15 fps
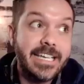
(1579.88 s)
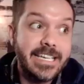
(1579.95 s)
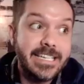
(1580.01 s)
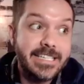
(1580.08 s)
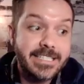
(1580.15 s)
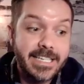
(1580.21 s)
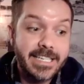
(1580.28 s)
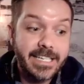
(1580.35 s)

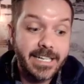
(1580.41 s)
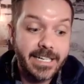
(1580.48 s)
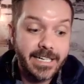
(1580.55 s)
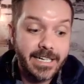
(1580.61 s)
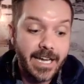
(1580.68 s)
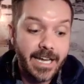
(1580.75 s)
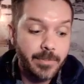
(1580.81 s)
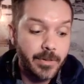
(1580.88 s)
is needed
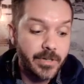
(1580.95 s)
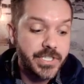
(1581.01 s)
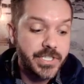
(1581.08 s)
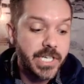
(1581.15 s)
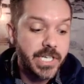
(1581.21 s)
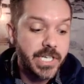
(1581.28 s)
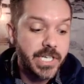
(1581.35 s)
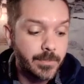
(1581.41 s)
and I
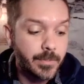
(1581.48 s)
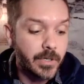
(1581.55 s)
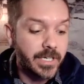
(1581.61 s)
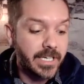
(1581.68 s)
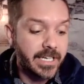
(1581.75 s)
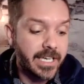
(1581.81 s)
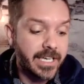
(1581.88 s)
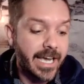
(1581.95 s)
appreciate you
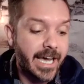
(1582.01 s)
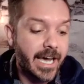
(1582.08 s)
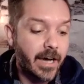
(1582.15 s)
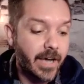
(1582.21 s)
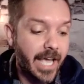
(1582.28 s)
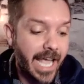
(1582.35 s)
putting it out.